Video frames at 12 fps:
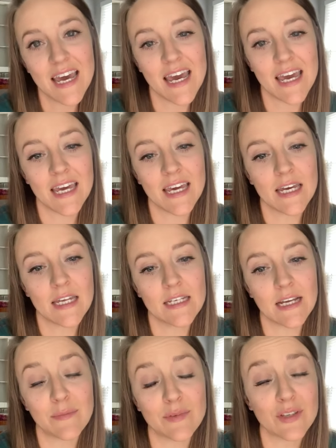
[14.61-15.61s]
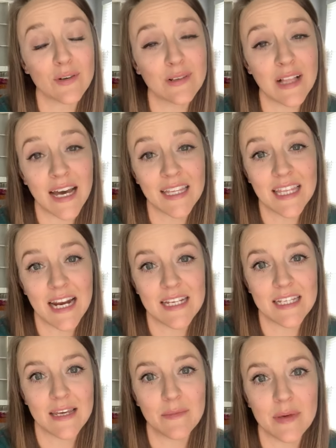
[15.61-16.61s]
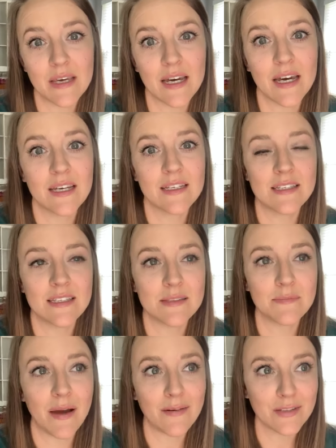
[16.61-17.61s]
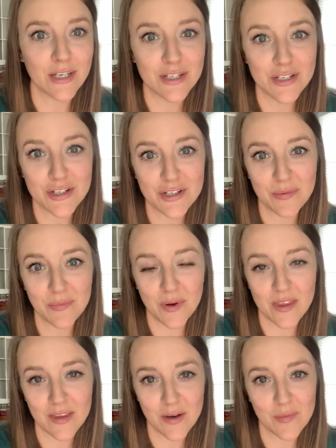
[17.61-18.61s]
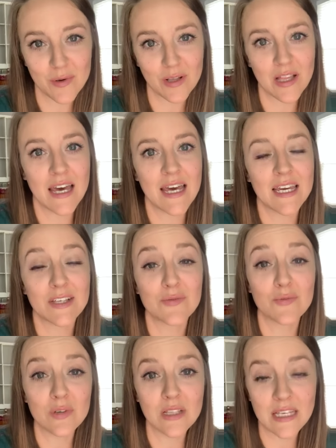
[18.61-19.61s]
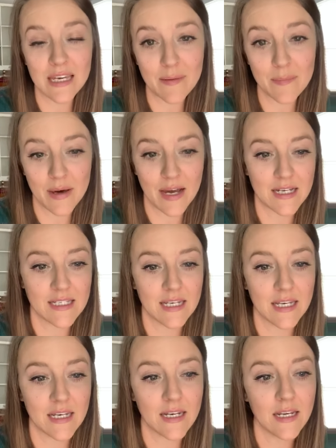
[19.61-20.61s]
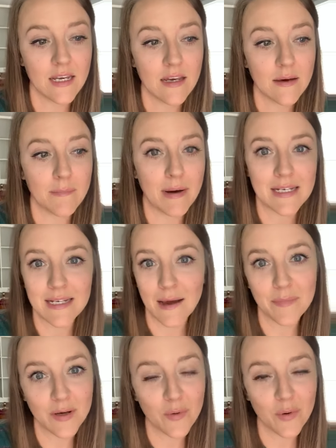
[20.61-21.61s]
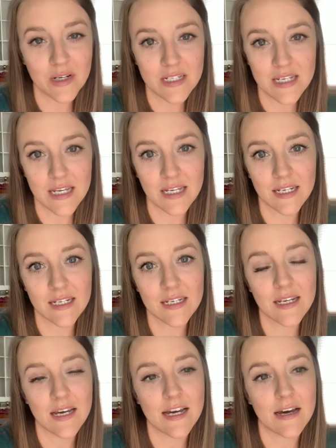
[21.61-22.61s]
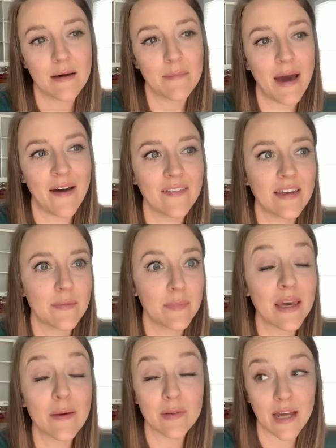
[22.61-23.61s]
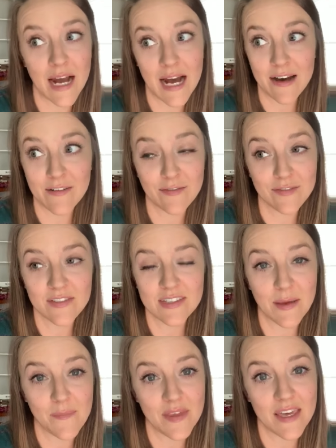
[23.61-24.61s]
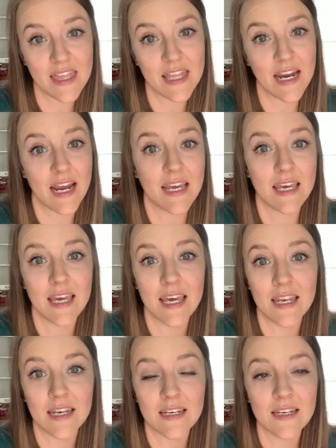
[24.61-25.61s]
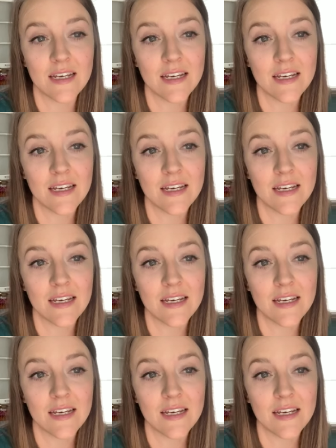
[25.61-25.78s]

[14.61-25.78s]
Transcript: And I'm so glad that I did because my relationship with Noble Clay has really impacted my time in quarantine. Um, having Being able to have something that I can